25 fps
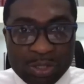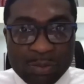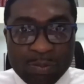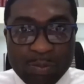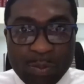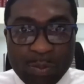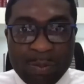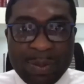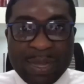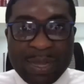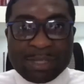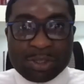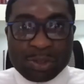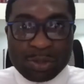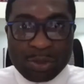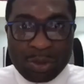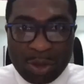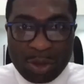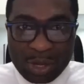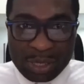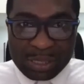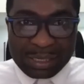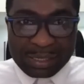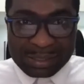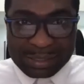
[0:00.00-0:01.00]
The moment you
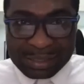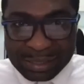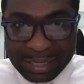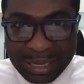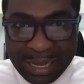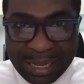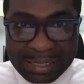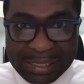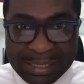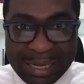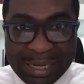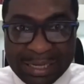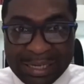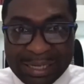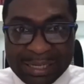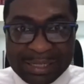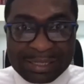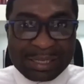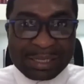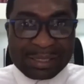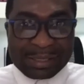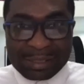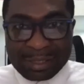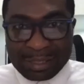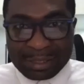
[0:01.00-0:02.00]
understand that
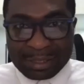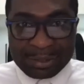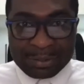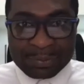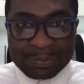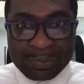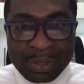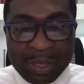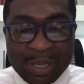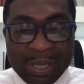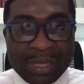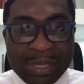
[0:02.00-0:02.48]
there's a season,